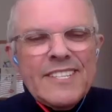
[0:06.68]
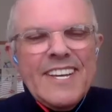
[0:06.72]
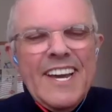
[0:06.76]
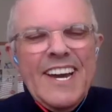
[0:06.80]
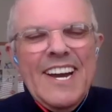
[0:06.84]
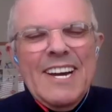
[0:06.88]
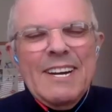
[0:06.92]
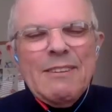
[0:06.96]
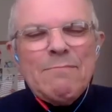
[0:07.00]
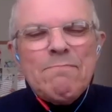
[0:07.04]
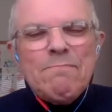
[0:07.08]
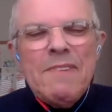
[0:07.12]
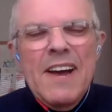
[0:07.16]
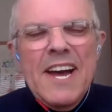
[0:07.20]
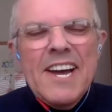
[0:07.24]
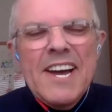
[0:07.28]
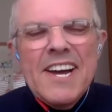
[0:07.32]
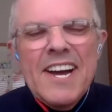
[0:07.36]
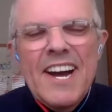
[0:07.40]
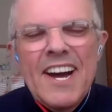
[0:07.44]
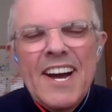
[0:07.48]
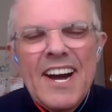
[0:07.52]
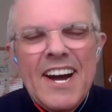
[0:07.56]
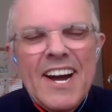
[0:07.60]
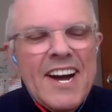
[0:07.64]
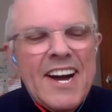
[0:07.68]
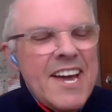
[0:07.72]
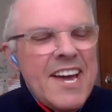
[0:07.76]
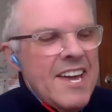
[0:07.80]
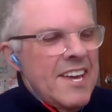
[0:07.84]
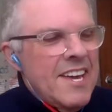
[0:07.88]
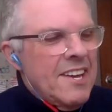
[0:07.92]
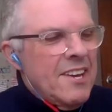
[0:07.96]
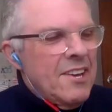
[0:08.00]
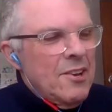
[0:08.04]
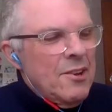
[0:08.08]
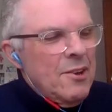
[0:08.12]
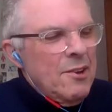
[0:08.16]
I
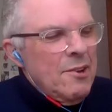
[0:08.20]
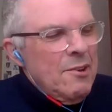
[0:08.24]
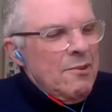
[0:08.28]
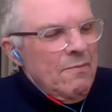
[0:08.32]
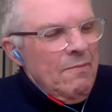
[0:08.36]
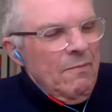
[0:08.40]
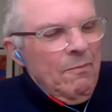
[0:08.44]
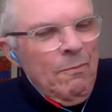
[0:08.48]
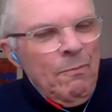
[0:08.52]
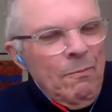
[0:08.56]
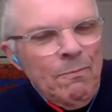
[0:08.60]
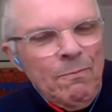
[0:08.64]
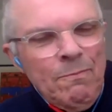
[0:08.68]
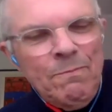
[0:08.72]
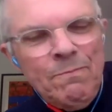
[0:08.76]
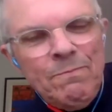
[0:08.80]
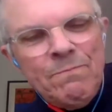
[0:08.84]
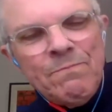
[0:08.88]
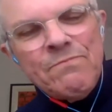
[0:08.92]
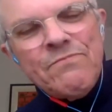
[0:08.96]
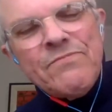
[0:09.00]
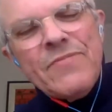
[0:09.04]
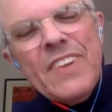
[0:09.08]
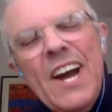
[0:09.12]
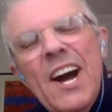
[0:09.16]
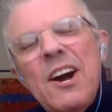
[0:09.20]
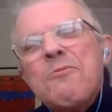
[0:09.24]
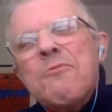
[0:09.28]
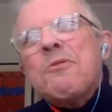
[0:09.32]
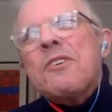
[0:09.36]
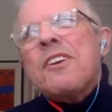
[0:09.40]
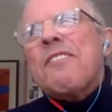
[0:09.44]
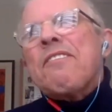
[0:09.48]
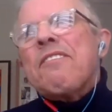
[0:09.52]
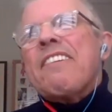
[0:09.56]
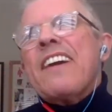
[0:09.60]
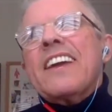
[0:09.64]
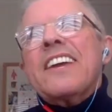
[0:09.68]
I want
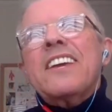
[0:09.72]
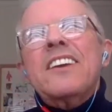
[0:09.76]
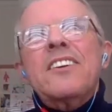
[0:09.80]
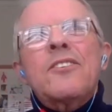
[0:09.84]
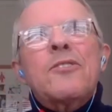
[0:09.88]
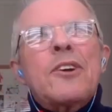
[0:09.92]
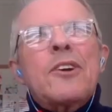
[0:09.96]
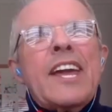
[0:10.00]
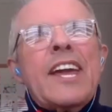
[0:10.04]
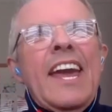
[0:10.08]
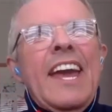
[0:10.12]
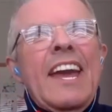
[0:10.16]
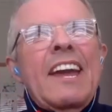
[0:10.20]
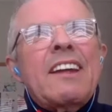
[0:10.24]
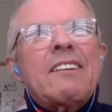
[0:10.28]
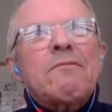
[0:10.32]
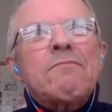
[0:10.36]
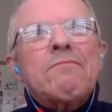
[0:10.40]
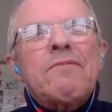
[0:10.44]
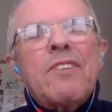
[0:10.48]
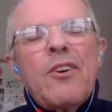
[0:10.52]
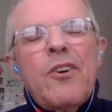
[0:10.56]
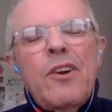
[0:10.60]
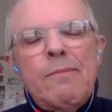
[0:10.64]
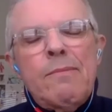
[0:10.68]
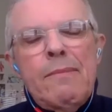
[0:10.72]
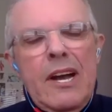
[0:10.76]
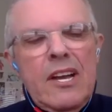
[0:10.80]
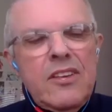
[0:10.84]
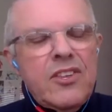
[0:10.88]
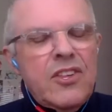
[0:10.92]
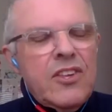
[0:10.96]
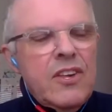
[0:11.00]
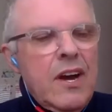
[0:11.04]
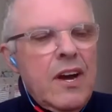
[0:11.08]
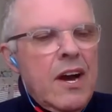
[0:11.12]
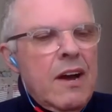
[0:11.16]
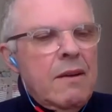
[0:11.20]
to thank you again very much.
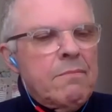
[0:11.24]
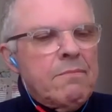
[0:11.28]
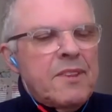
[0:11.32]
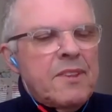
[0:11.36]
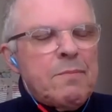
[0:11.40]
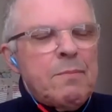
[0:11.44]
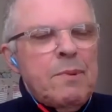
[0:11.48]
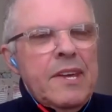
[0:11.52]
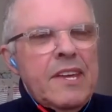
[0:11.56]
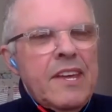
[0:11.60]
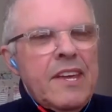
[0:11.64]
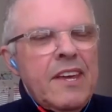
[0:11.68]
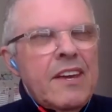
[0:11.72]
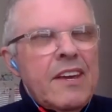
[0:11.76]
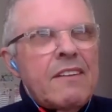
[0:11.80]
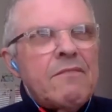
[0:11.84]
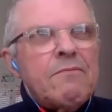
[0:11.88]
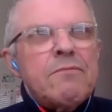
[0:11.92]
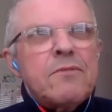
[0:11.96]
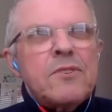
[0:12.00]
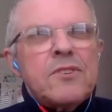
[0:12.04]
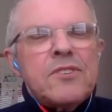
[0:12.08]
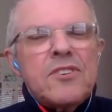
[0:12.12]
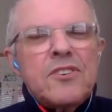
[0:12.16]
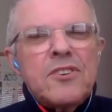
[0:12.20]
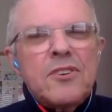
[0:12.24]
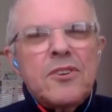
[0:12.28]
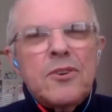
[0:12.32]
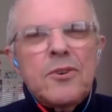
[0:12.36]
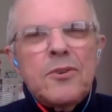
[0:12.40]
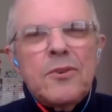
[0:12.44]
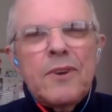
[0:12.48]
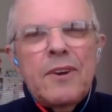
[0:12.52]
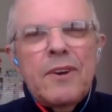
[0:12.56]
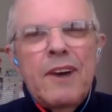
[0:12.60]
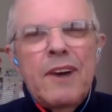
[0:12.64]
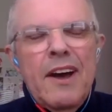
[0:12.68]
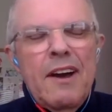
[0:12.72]
I'm speaking to you
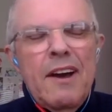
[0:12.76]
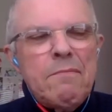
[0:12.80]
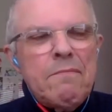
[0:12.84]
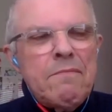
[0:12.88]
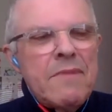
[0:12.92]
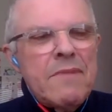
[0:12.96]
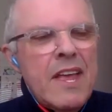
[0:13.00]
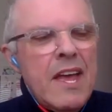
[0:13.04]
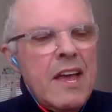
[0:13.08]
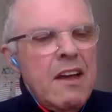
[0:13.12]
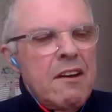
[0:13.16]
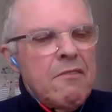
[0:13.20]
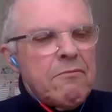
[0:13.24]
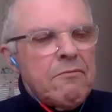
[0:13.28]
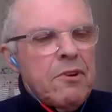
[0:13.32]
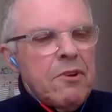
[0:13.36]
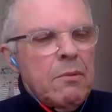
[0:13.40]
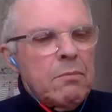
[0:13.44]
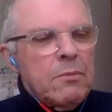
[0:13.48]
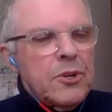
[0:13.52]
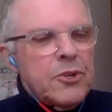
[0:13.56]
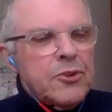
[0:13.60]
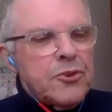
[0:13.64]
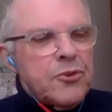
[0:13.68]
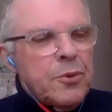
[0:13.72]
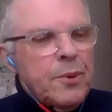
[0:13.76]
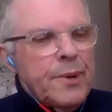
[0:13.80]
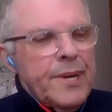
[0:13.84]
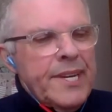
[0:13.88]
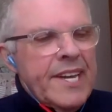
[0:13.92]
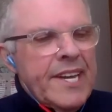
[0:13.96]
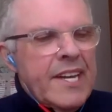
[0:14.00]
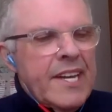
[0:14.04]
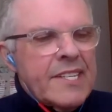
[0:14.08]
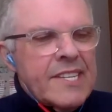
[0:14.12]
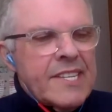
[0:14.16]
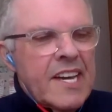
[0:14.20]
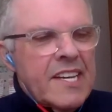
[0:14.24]
from
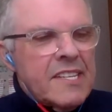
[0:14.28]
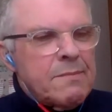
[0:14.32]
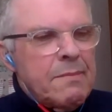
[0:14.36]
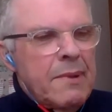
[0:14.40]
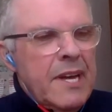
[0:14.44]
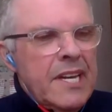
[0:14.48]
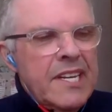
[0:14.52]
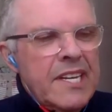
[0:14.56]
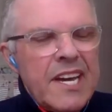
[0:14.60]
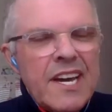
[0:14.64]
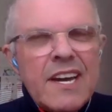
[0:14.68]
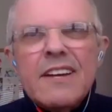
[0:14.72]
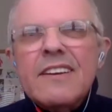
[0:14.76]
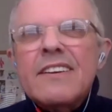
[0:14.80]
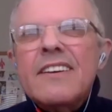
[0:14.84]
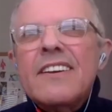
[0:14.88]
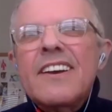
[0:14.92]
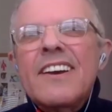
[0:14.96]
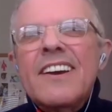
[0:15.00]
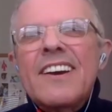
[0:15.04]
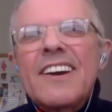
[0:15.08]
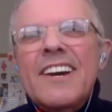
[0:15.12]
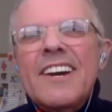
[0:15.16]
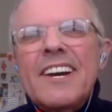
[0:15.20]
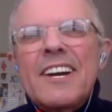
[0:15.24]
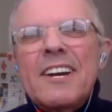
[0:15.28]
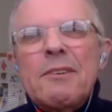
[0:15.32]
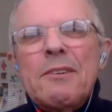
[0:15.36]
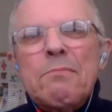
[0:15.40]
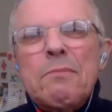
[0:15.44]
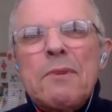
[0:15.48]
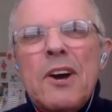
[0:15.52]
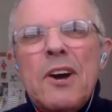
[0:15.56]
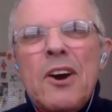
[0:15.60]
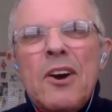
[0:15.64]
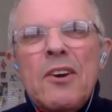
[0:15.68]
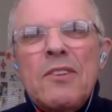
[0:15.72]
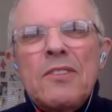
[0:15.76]
Lutruwita, Tasmania,
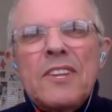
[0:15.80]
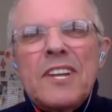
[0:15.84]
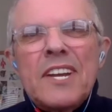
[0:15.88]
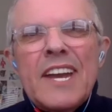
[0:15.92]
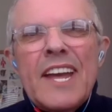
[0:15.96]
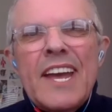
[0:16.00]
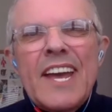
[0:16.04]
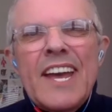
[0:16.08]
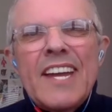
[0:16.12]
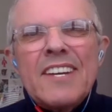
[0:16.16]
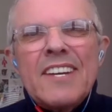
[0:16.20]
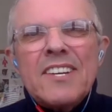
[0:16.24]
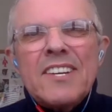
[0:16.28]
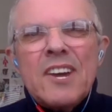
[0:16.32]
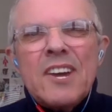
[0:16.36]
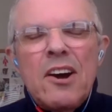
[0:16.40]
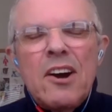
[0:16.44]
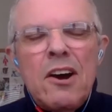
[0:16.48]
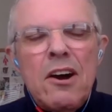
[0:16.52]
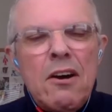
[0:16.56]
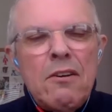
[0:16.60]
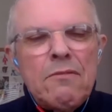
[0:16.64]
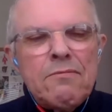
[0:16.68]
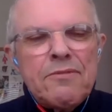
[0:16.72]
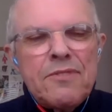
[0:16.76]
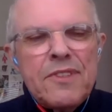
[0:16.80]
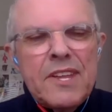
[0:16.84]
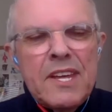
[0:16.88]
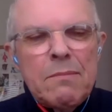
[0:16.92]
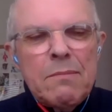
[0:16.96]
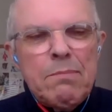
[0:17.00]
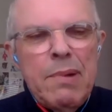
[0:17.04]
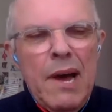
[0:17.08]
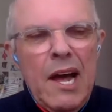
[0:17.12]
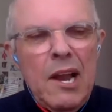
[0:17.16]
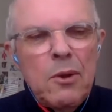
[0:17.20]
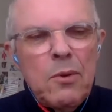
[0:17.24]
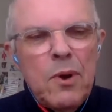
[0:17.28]
on the land of the
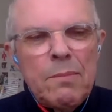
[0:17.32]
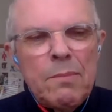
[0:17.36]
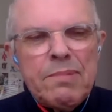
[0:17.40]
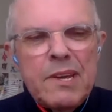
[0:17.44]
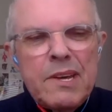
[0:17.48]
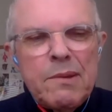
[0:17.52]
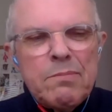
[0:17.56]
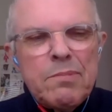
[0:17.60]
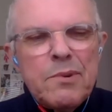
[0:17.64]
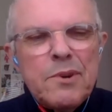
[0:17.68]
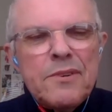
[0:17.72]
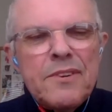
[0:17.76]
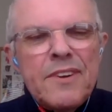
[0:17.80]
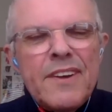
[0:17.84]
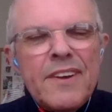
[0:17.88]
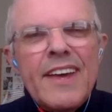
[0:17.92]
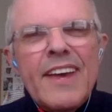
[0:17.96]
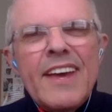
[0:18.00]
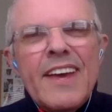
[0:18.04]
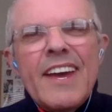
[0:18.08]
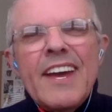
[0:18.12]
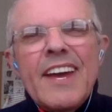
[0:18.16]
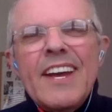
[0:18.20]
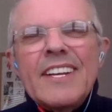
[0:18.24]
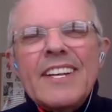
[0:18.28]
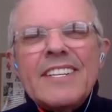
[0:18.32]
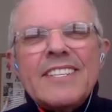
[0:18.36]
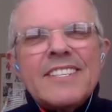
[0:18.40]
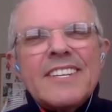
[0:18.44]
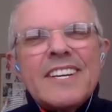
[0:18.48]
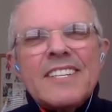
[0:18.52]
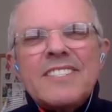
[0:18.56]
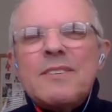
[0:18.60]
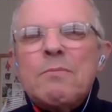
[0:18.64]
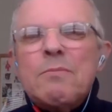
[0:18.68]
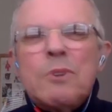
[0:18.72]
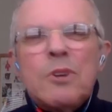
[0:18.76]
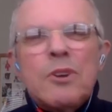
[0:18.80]
Palawa people. It's
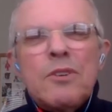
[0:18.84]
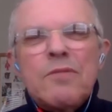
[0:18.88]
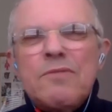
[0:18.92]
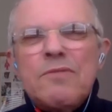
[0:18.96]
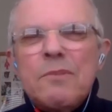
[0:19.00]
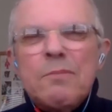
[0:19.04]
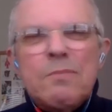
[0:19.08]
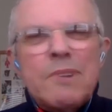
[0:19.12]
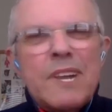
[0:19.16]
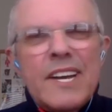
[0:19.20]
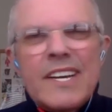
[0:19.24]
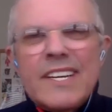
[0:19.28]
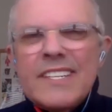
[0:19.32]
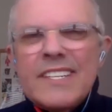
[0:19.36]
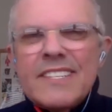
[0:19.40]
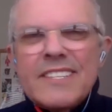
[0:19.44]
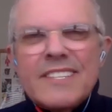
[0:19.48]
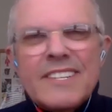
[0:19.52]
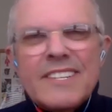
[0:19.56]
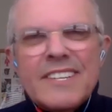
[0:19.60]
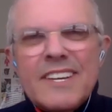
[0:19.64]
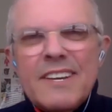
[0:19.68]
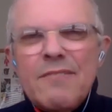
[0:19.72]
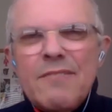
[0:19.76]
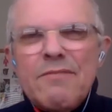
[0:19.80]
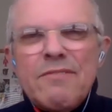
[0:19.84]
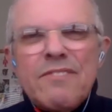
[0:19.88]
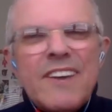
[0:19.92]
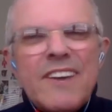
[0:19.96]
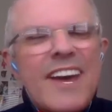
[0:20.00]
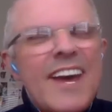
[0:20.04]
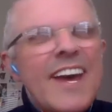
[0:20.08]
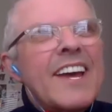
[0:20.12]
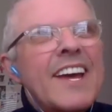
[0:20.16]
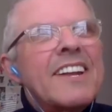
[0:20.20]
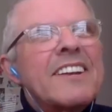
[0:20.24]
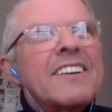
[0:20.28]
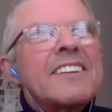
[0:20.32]
such a beautiful place to live,
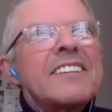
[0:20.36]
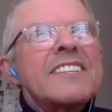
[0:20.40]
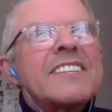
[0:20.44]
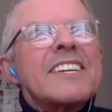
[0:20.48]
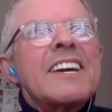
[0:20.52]
and